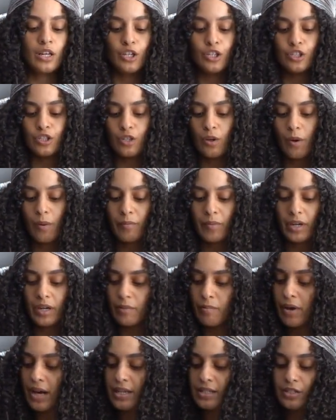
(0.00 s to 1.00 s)
So I'm gonna
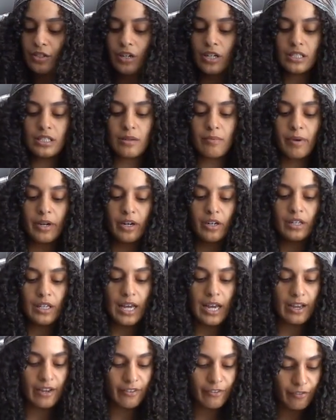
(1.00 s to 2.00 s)
pass her on to Better
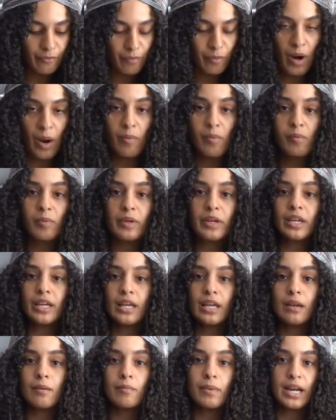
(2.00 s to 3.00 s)
Life, probably
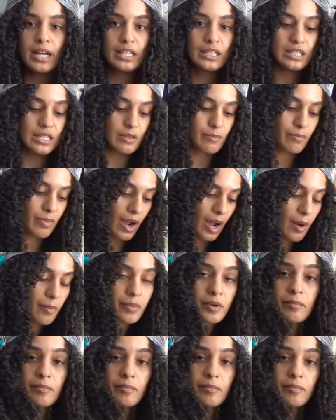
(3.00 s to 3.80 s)
in my Depop.